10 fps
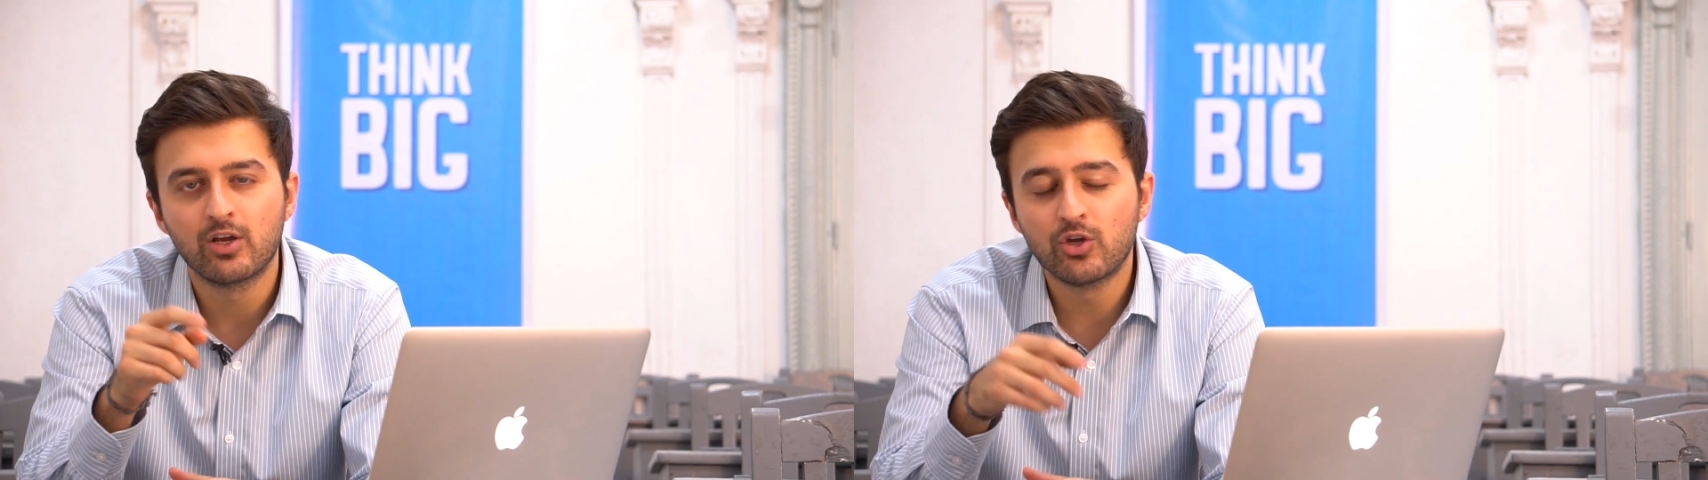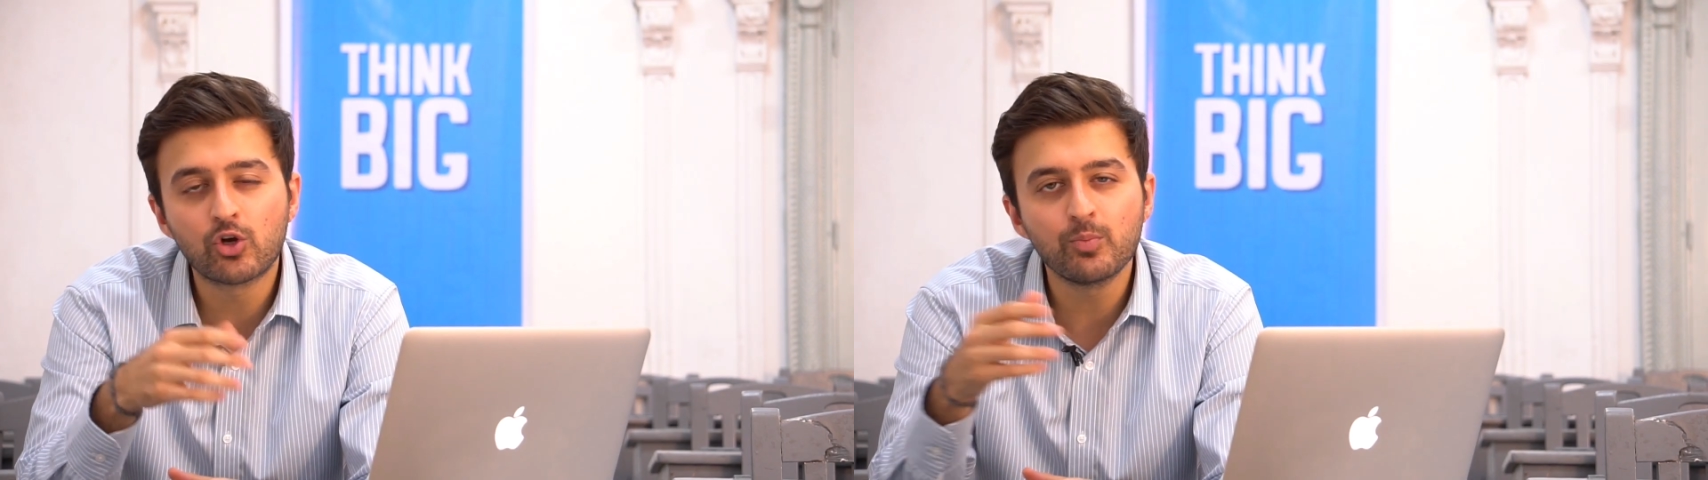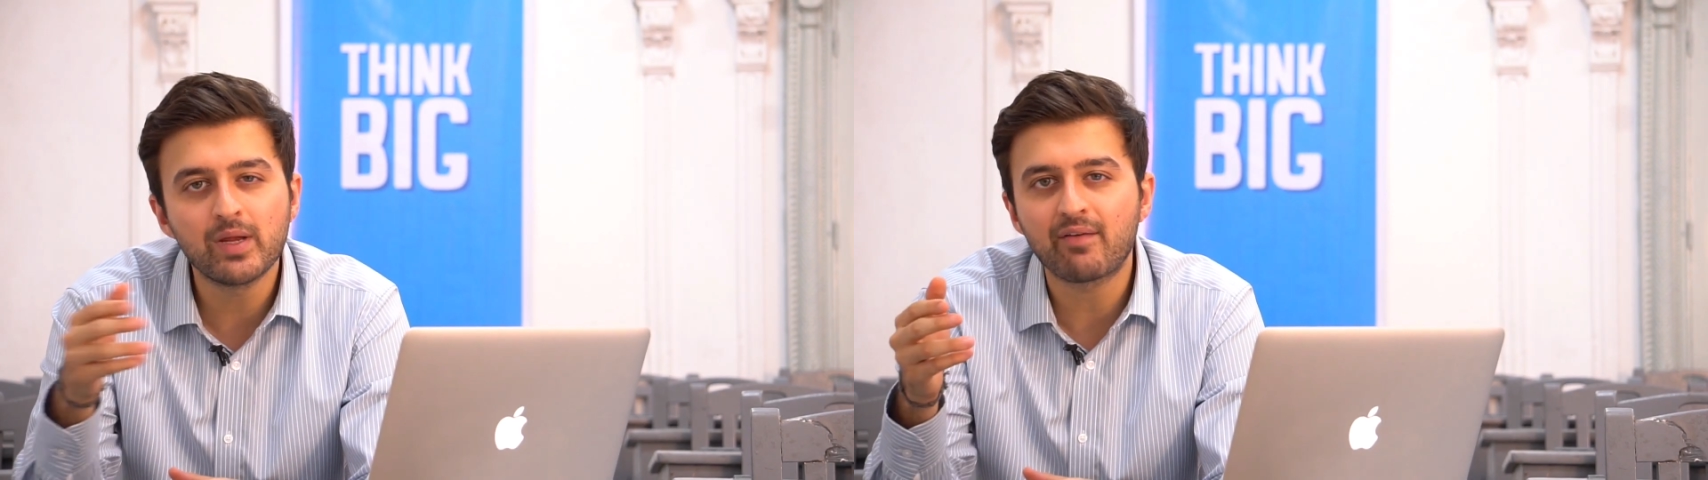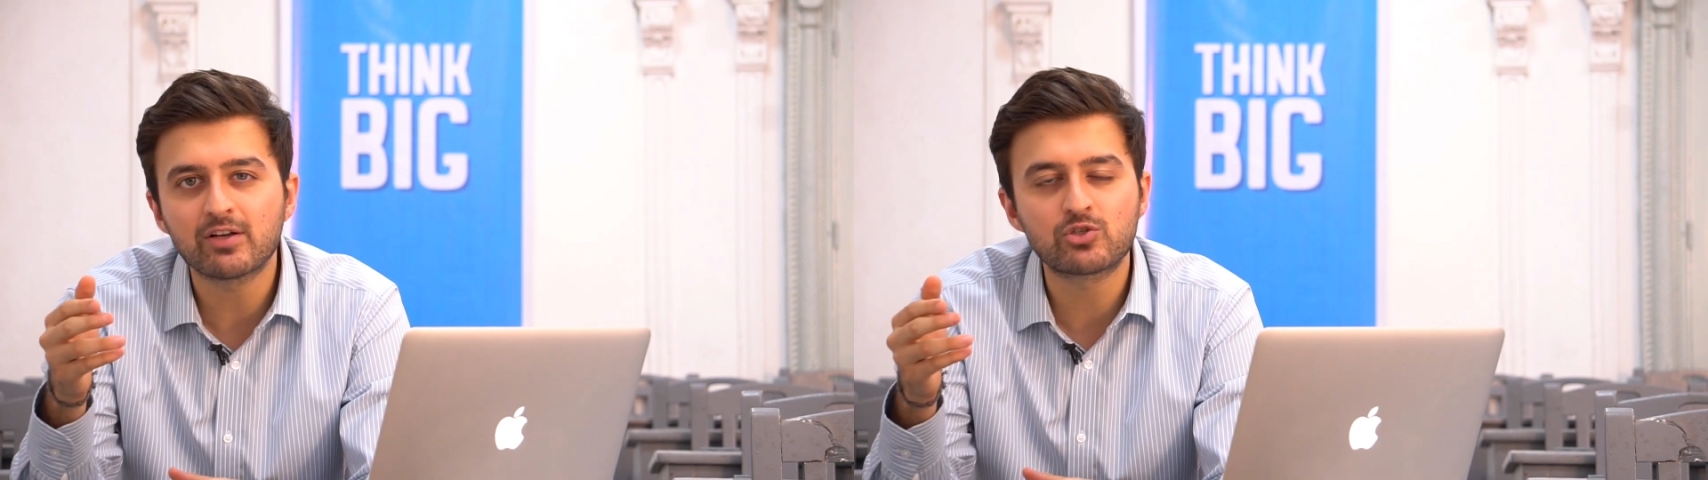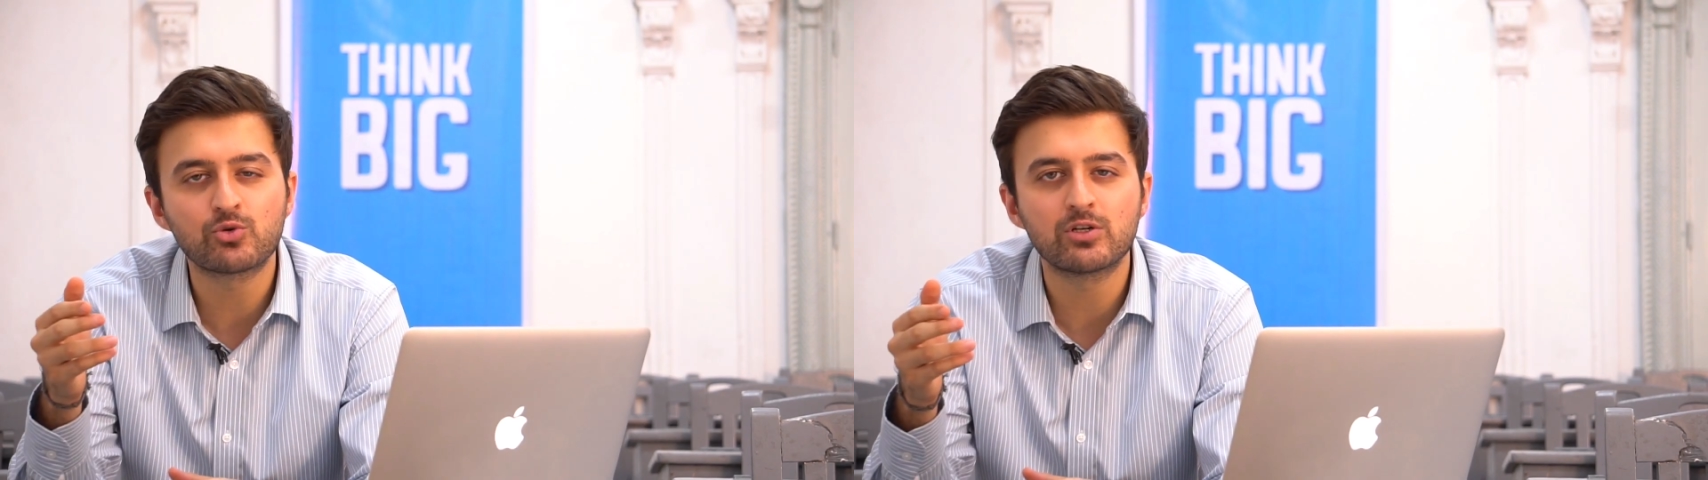You could be
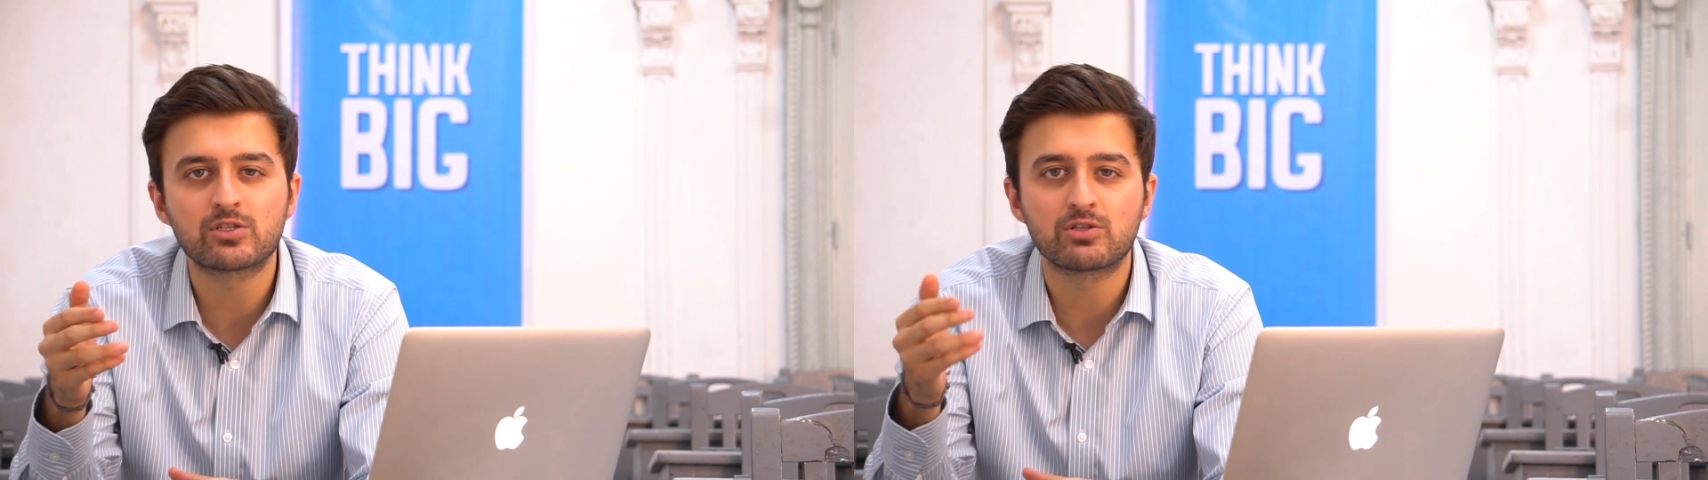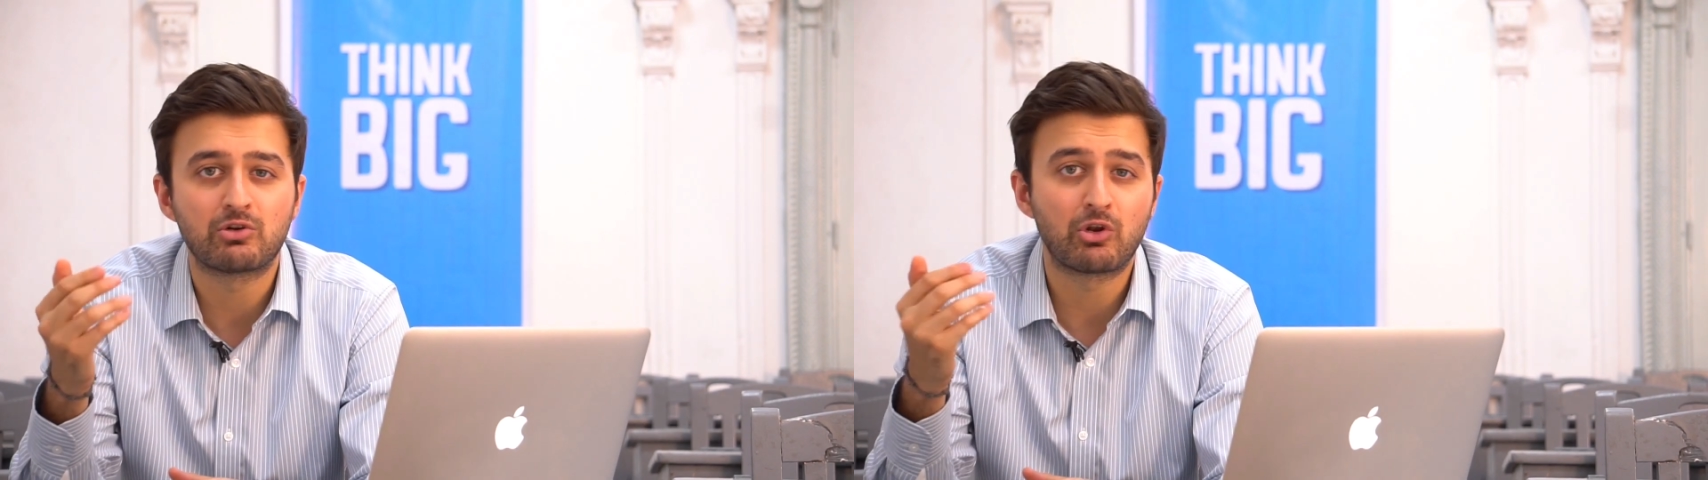having students